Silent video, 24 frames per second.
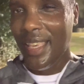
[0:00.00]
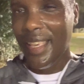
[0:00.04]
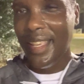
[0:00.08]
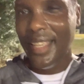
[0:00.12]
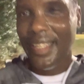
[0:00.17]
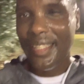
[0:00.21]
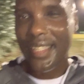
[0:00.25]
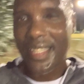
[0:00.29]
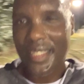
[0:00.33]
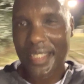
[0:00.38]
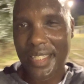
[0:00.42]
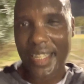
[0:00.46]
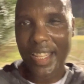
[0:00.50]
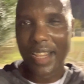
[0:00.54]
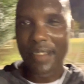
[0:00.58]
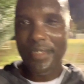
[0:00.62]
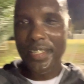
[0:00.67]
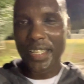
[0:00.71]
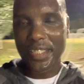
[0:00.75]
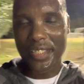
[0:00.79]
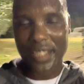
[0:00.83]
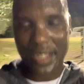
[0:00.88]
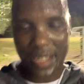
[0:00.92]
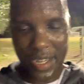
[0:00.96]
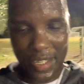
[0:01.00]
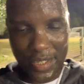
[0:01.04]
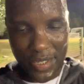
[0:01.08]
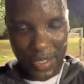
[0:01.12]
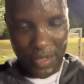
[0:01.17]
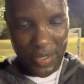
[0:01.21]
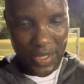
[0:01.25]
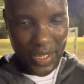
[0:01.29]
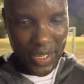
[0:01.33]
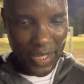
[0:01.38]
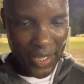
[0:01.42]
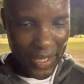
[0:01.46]
doesn't have such a
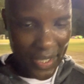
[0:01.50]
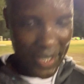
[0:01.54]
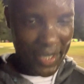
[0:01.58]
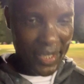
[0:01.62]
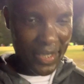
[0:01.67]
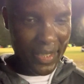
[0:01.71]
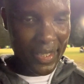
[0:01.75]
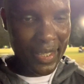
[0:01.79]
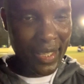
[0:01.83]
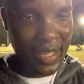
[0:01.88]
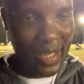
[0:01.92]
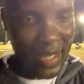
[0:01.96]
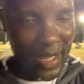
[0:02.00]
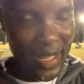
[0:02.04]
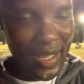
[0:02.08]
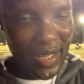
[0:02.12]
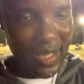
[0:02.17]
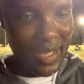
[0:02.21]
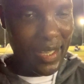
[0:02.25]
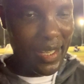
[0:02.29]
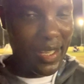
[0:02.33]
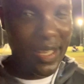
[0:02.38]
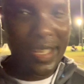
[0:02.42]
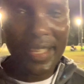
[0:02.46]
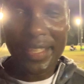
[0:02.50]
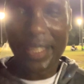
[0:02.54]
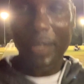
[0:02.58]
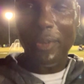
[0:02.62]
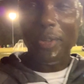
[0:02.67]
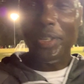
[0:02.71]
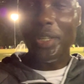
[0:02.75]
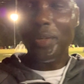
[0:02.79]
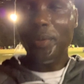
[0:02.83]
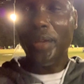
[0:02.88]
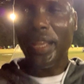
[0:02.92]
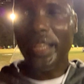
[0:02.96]
luxury. The
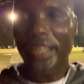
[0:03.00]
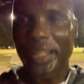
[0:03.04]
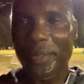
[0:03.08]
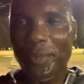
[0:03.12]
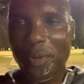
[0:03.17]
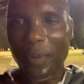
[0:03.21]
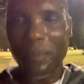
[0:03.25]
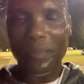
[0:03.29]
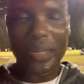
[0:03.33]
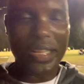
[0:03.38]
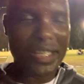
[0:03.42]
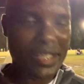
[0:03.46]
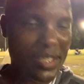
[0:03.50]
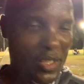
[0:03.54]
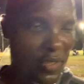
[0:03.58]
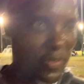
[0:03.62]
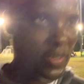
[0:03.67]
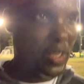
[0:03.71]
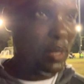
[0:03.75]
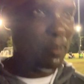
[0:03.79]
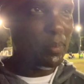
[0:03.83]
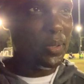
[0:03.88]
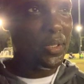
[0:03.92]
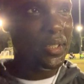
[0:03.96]
only way I can warm myself up